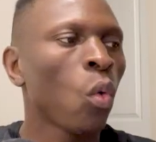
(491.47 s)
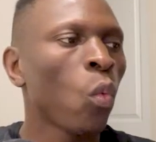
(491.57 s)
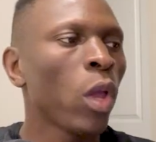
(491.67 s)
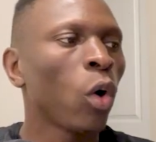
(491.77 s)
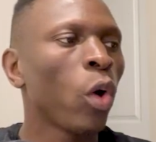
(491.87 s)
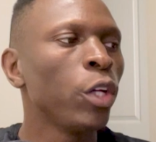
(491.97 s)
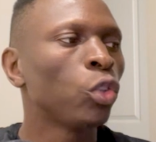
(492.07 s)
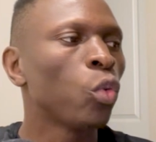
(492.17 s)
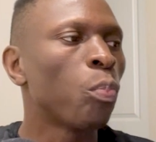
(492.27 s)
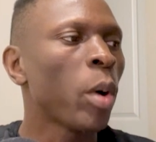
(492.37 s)
We are going
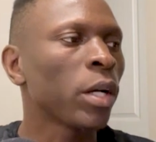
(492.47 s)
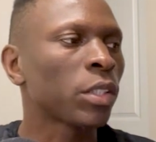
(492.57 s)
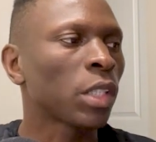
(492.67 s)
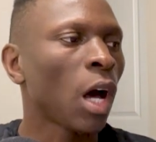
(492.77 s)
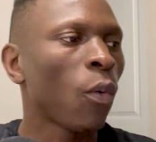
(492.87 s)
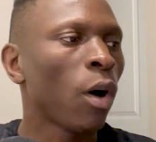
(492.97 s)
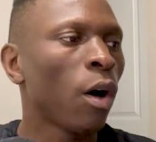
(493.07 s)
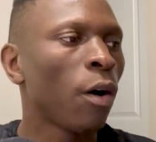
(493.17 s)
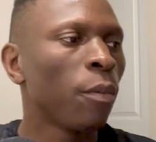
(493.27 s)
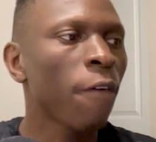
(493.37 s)
to pass
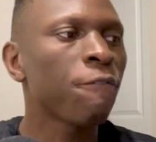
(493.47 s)
our